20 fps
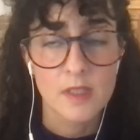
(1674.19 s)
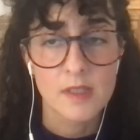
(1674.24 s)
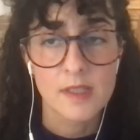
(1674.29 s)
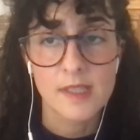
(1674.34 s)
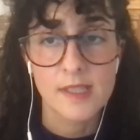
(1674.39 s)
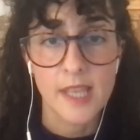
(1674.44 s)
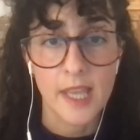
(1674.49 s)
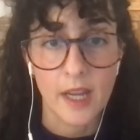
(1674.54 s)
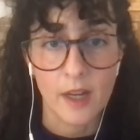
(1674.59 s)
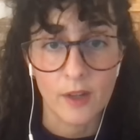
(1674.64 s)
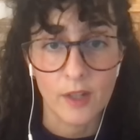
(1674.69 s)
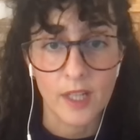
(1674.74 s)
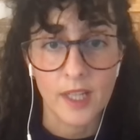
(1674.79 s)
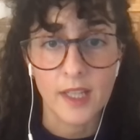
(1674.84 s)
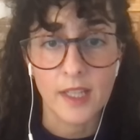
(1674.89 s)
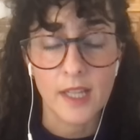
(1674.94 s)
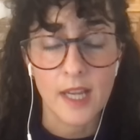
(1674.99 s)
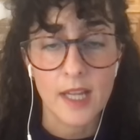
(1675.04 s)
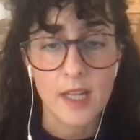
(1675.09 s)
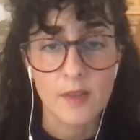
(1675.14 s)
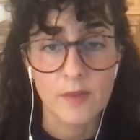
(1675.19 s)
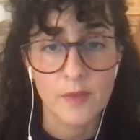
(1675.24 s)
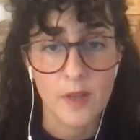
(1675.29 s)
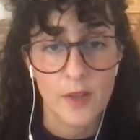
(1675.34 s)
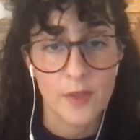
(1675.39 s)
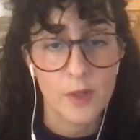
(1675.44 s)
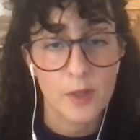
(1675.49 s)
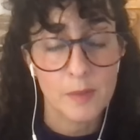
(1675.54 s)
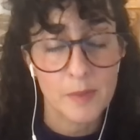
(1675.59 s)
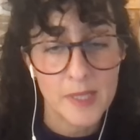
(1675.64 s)
scary kind of
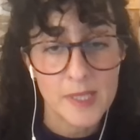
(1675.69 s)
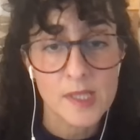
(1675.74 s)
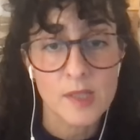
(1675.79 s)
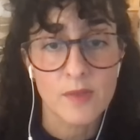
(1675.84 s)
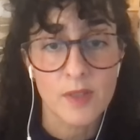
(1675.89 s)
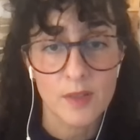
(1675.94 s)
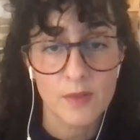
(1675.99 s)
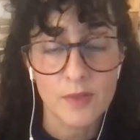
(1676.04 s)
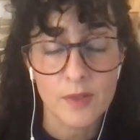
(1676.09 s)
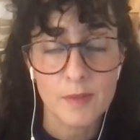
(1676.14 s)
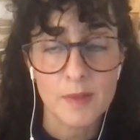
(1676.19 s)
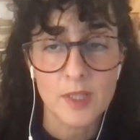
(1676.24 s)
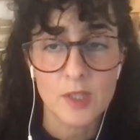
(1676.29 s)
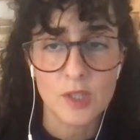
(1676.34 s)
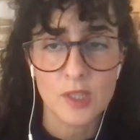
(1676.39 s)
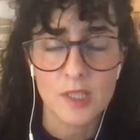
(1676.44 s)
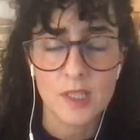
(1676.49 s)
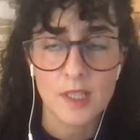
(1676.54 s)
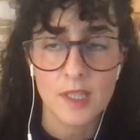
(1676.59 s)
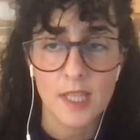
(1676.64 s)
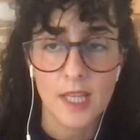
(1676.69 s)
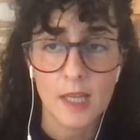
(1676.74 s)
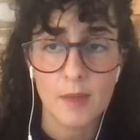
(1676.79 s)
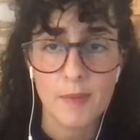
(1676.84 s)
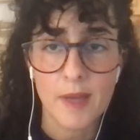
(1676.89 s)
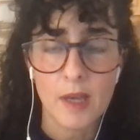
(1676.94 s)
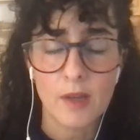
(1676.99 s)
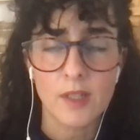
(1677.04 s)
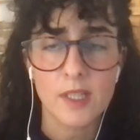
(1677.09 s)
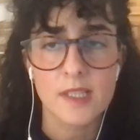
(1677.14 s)
other piece of information to think
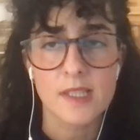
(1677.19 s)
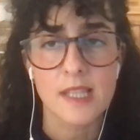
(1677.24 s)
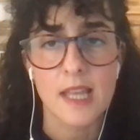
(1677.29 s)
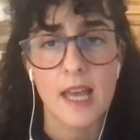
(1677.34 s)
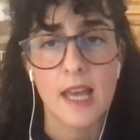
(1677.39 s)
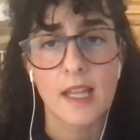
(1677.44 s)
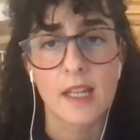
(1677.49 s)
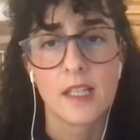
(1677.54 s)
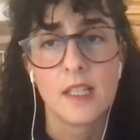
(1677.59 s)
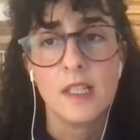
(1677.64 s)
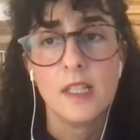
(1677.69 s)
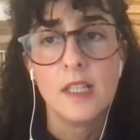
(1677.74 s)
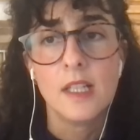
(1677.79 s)
about is that